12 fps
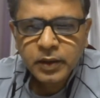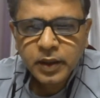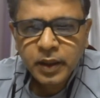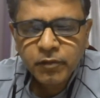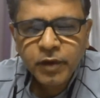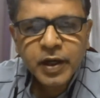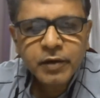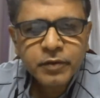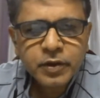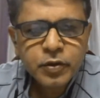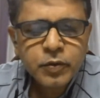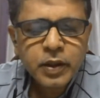that
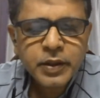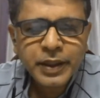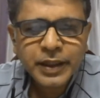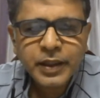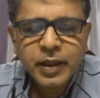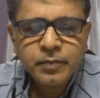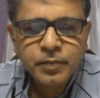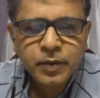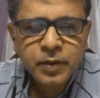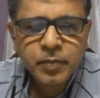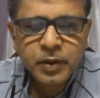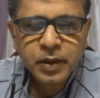whenever you are taking up
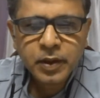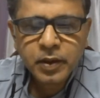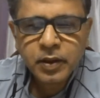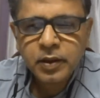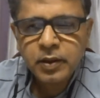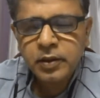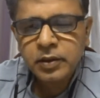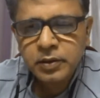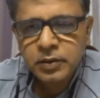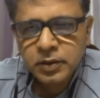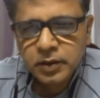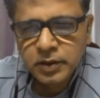a
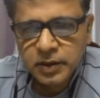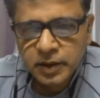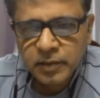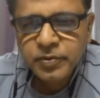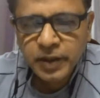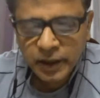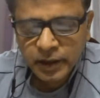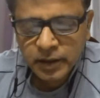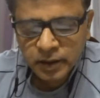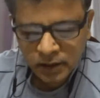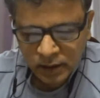particular subject,